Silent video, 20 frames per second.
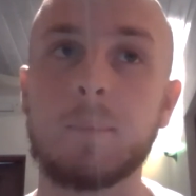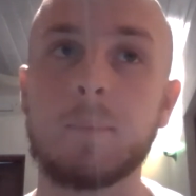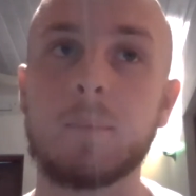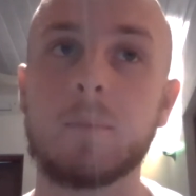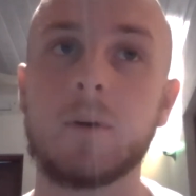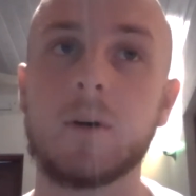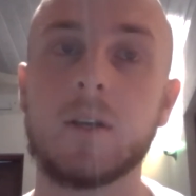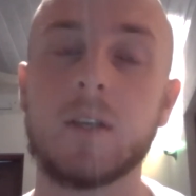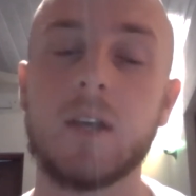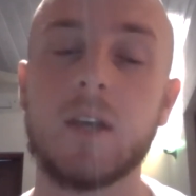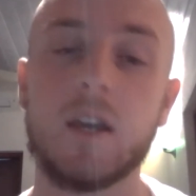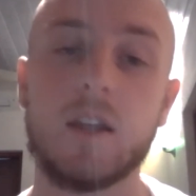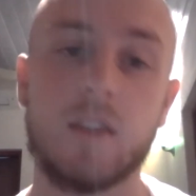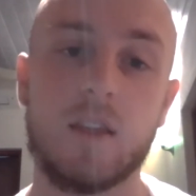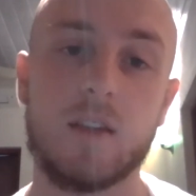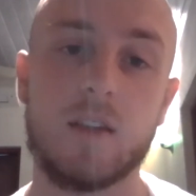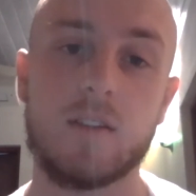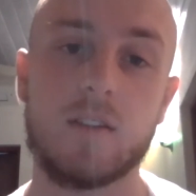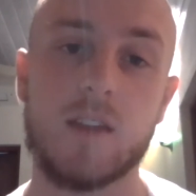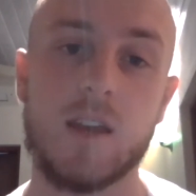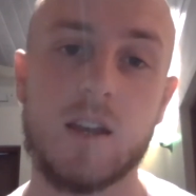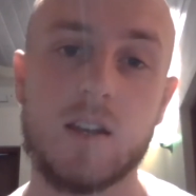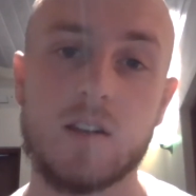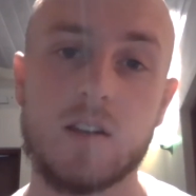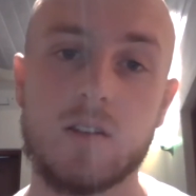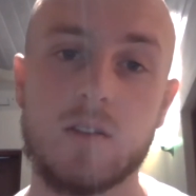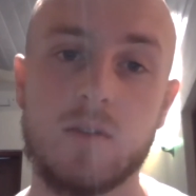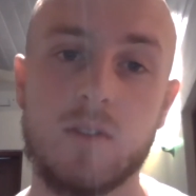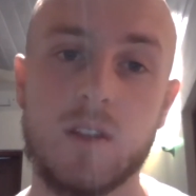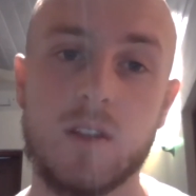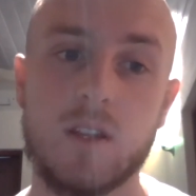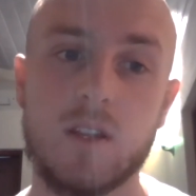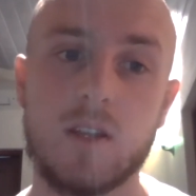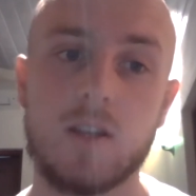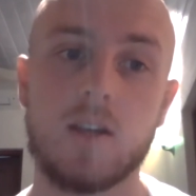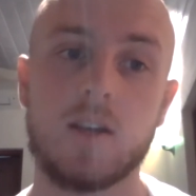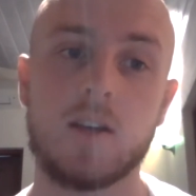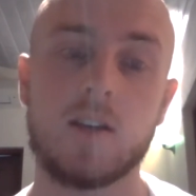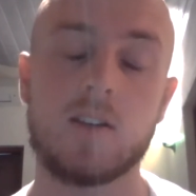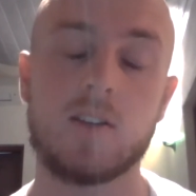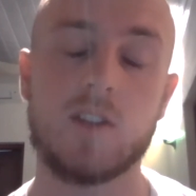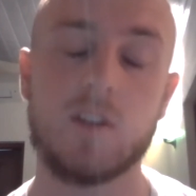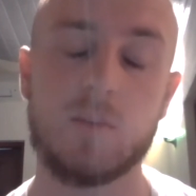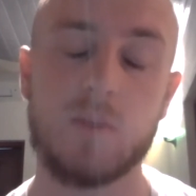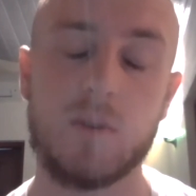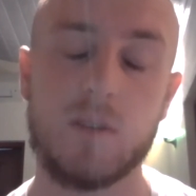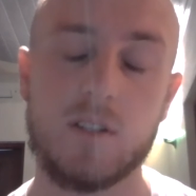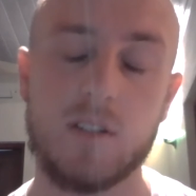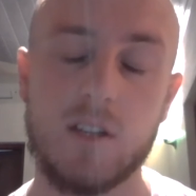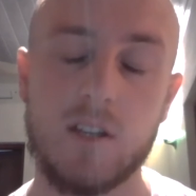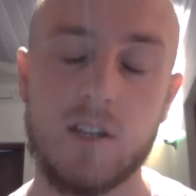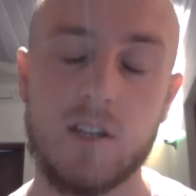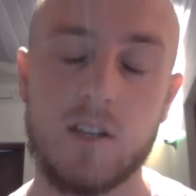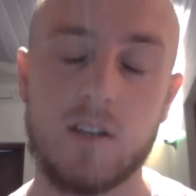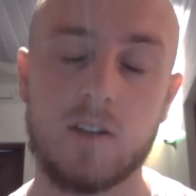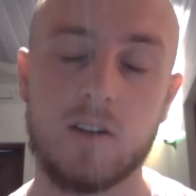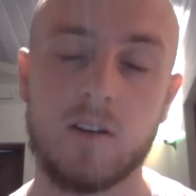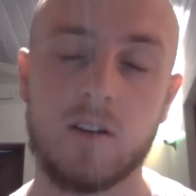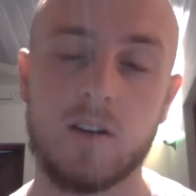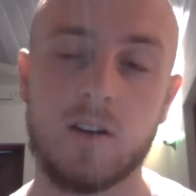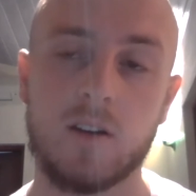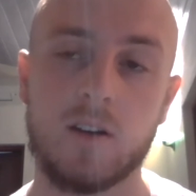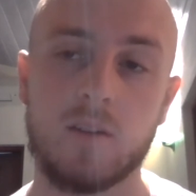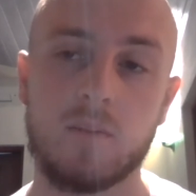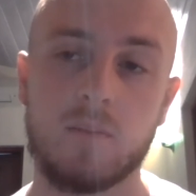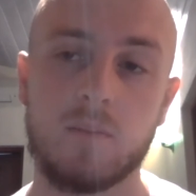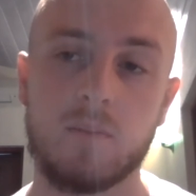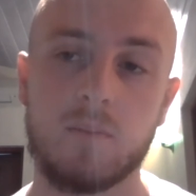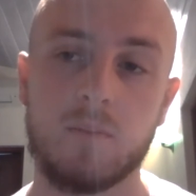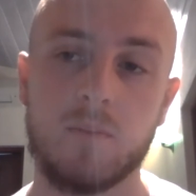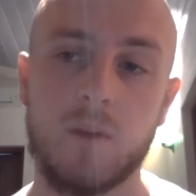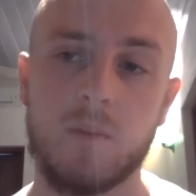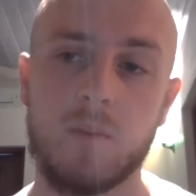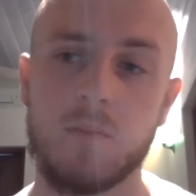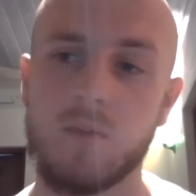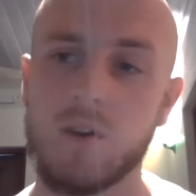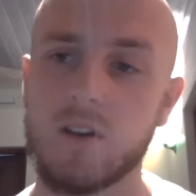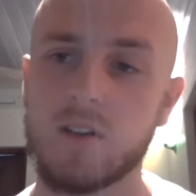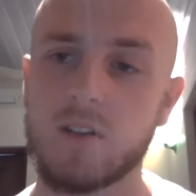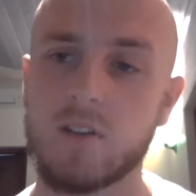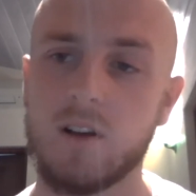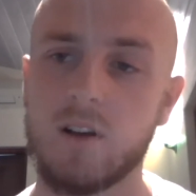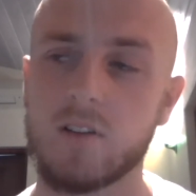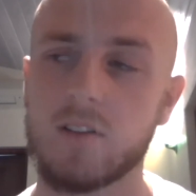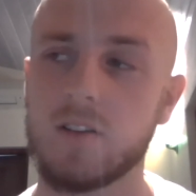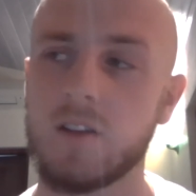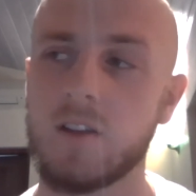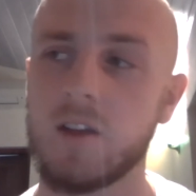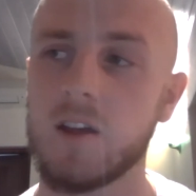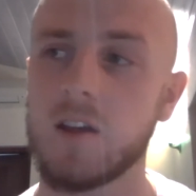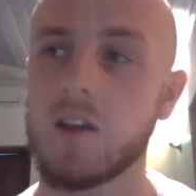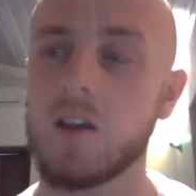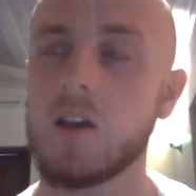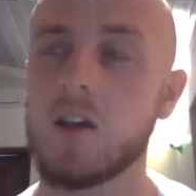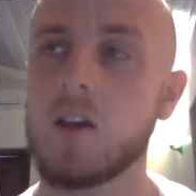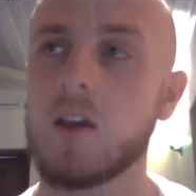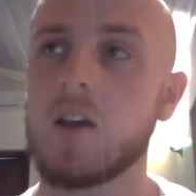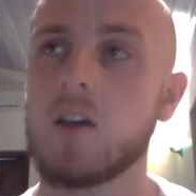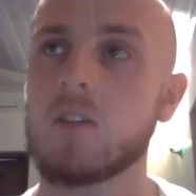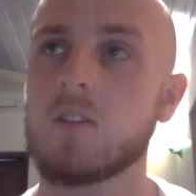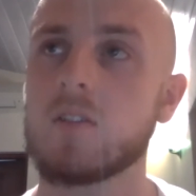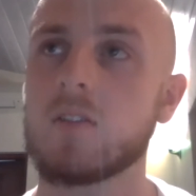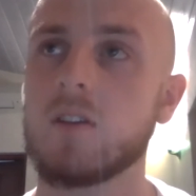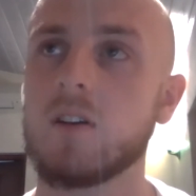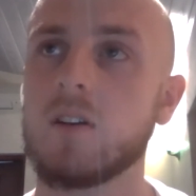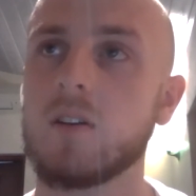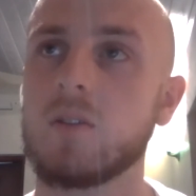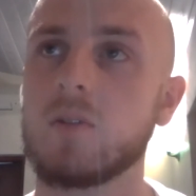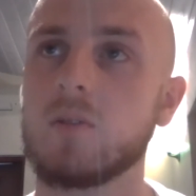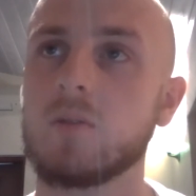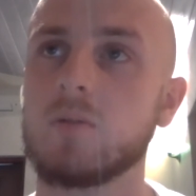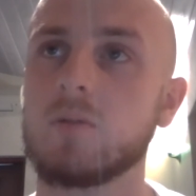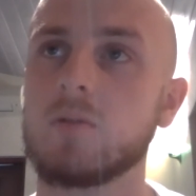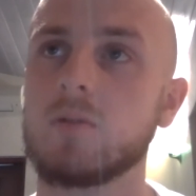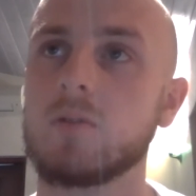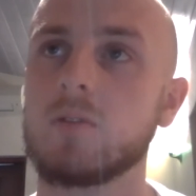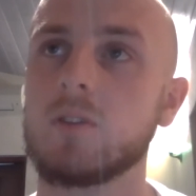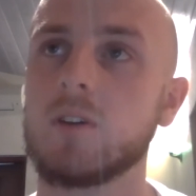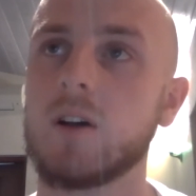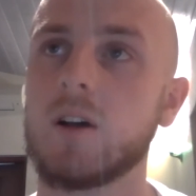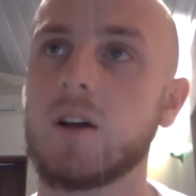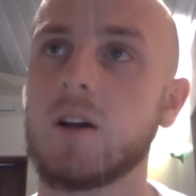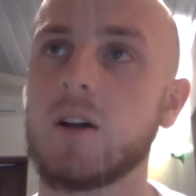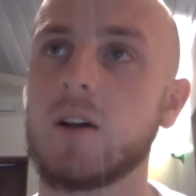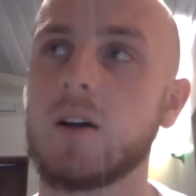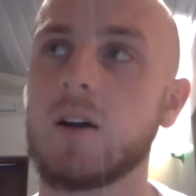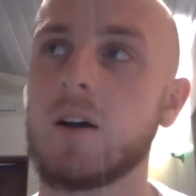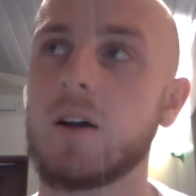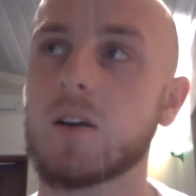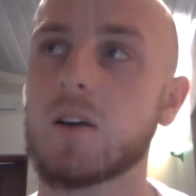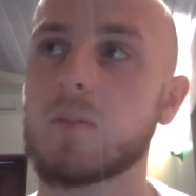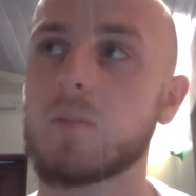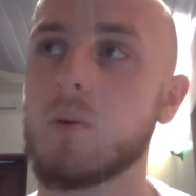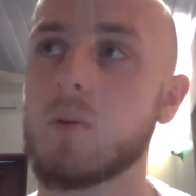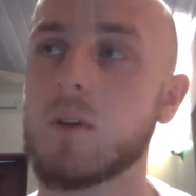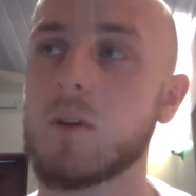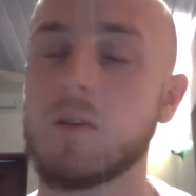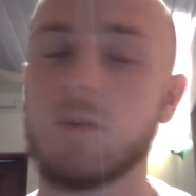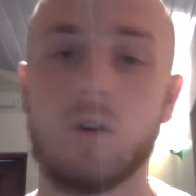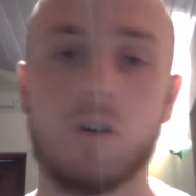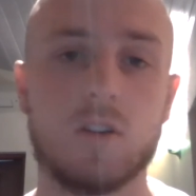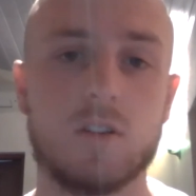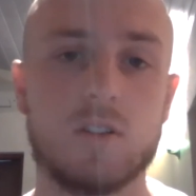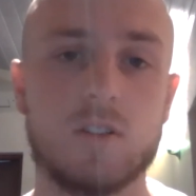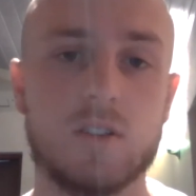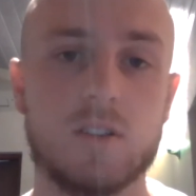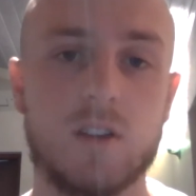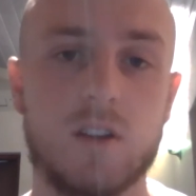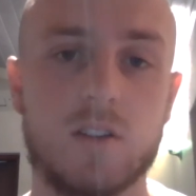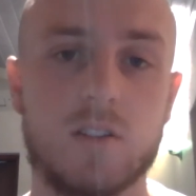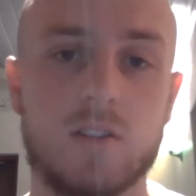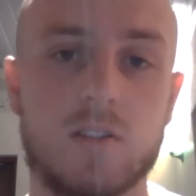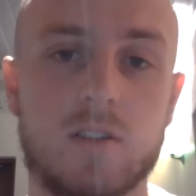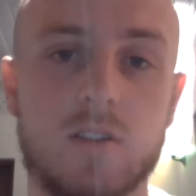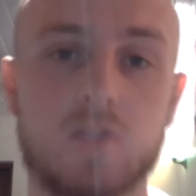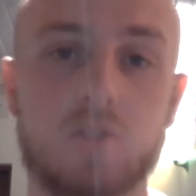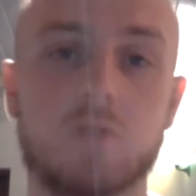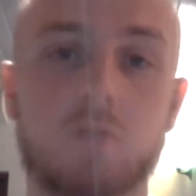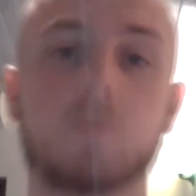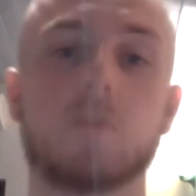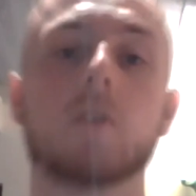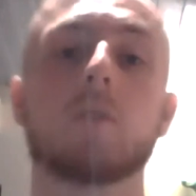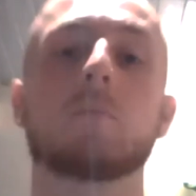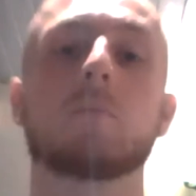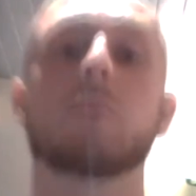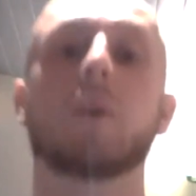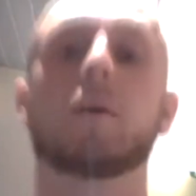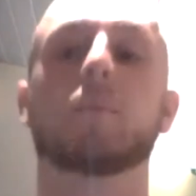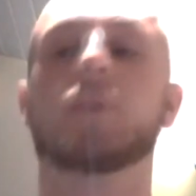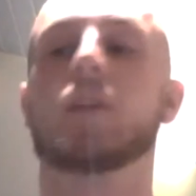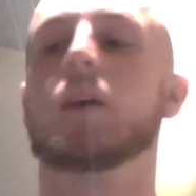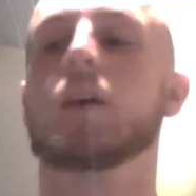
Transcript: But yeah, that's the end of the Ejpt. I'm really tired today, so I probably am not as excited as I should be, but